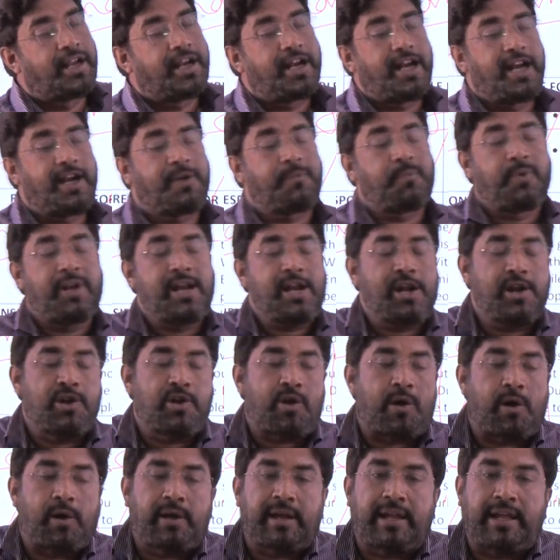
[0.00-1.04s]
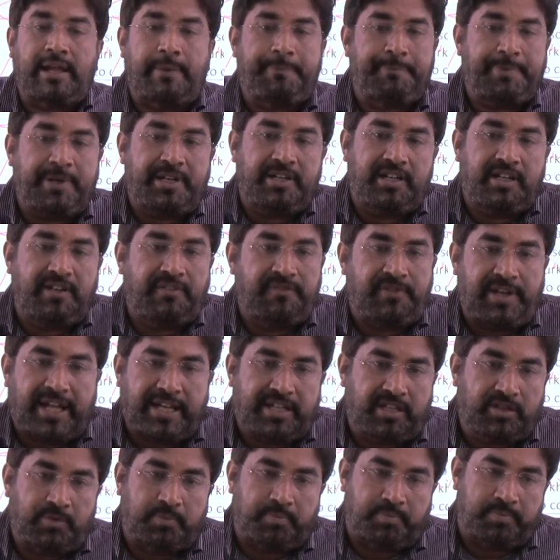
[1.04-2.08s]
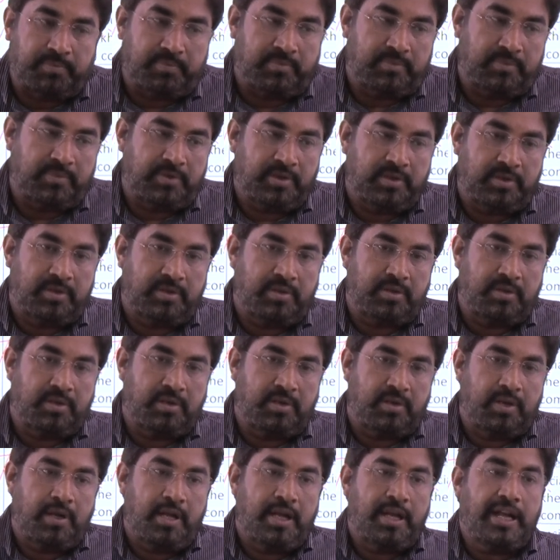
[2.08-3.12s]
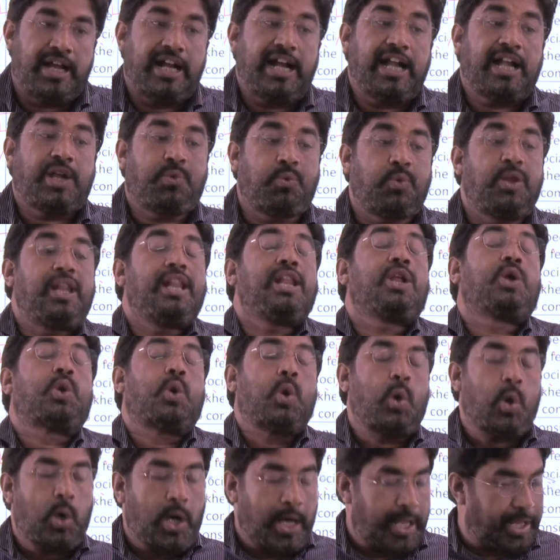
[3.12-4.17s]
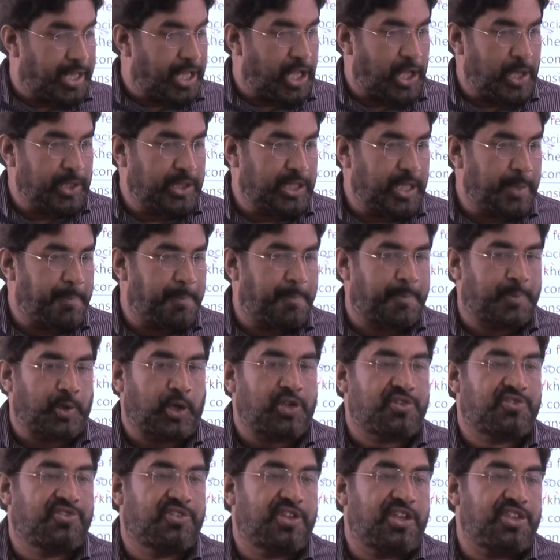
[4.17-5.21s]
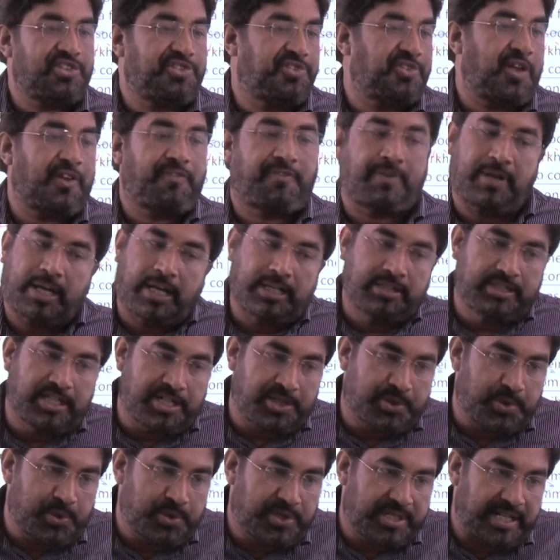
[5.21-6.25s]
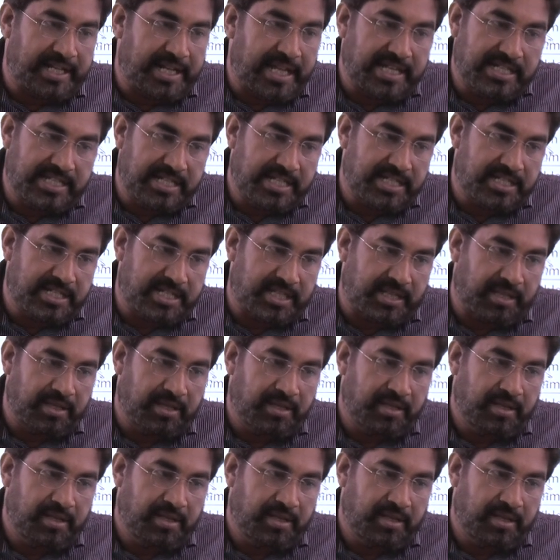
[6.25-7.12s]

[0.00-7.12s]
it will not happen in vacuum. It will go along the process of other socialization,